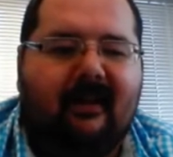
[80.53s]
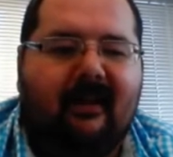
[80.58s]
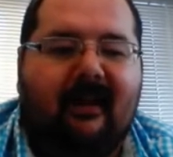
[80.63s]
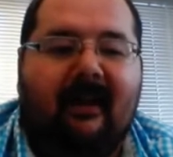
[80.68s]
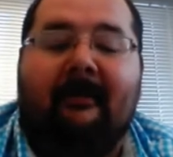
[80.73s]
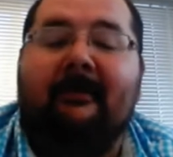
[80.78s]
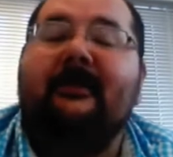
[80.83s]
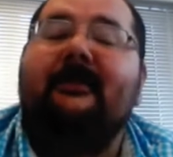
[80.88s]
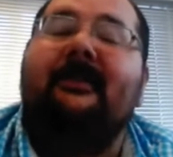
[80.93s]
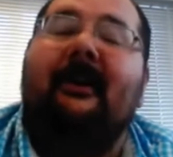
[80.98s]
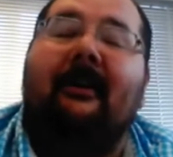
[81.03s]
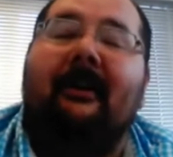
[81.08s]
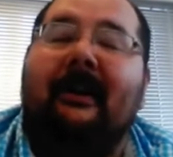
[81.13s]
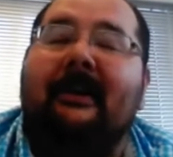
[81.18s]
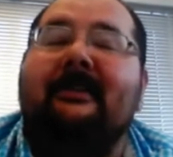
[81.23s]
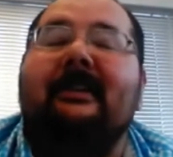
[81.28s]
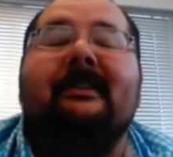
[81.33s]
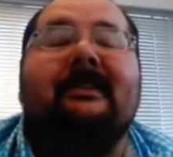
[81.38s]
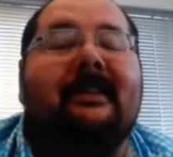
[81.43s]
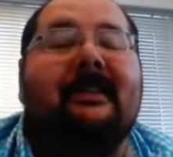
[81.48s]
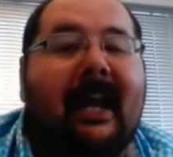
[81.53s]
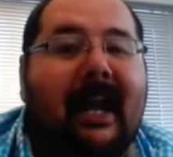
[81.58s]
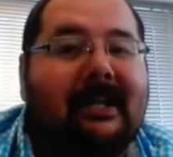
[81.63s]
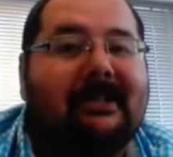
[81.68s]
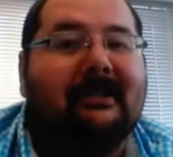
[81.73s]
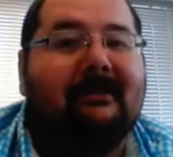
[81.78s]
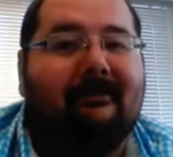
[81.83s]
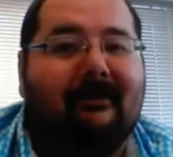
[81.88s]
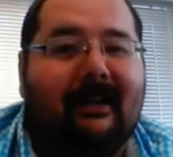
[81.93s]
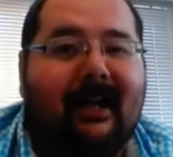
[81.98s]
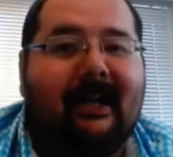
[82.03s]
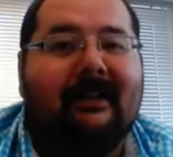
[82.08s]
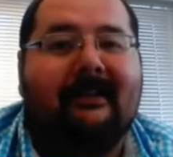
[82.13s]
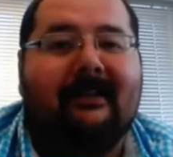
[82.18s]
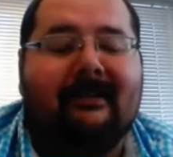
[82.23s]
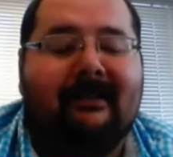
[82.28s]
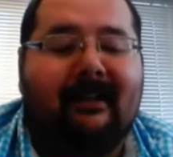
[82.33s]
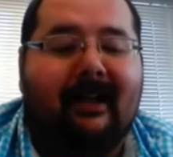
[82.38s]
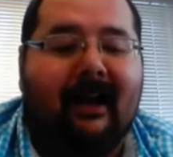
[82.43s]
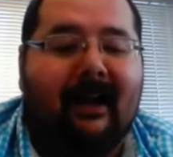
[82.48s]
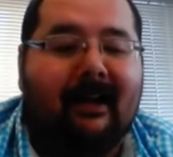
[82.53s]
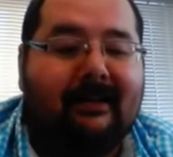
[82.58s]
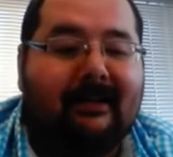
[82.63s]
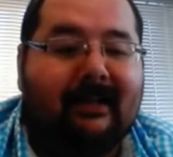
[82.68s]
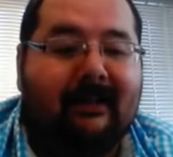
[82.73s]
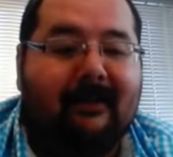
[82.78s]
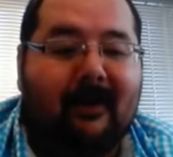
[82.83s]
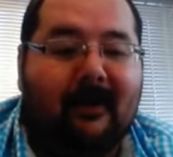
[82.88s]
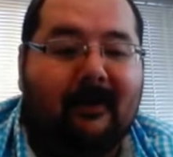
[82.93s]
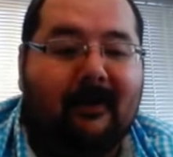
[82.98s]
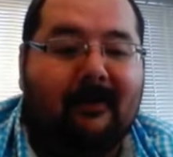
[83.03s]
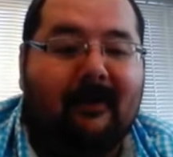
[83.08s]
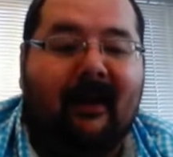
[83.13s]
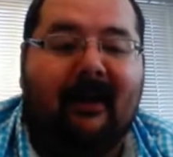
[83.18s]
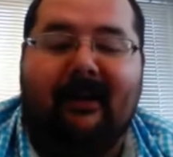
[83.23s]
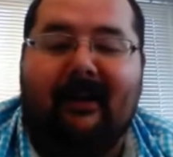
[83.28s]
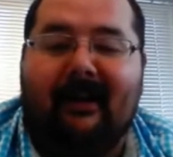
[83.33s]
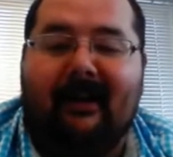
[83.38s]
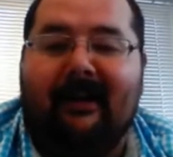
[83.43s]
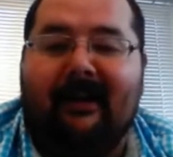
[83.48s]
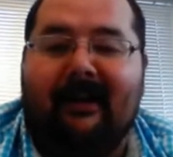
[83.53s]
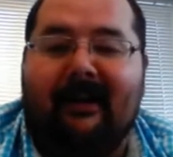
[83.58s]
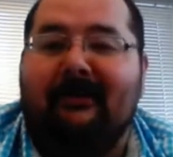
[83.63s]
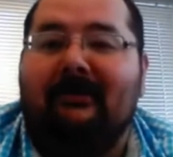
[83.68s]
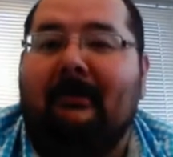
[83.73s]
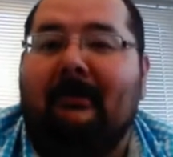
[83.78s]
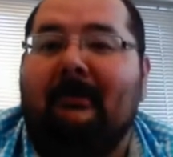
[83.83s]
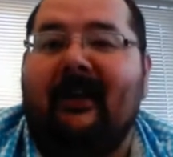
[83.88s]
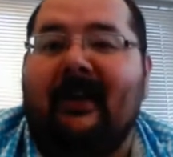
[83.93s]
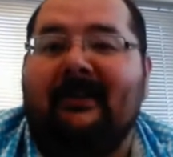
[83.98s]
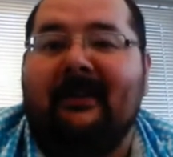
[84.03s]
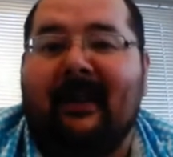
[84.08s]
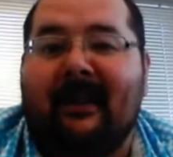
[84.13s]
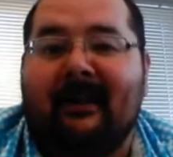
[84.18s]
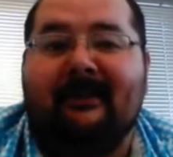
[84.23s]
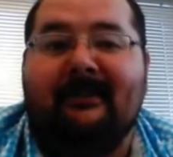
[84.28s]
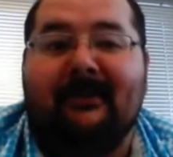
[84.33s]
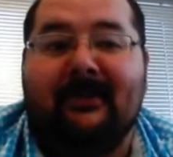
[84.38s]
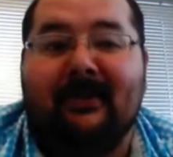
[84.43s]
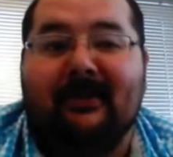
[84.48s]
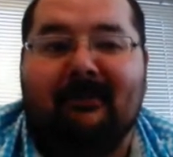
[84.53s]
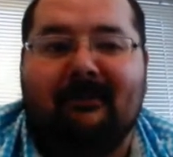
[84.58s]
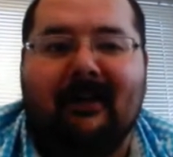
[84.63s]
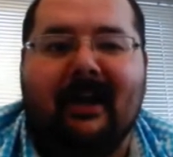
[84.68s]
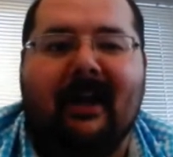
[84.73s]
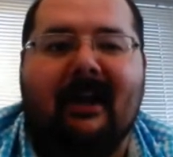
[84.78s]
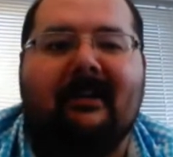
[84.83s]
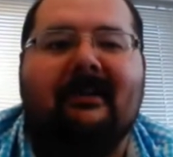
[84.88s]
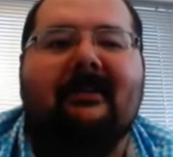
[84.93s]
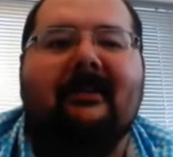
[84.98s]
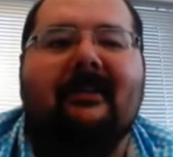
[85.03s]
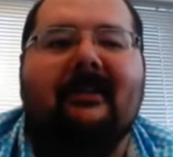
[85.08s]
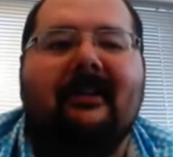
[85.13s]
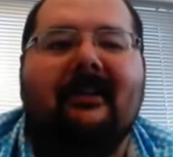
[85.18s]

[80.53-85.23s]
I'm sorry, it's Cajun Red Tinko. I get in trouble if I say it's just red.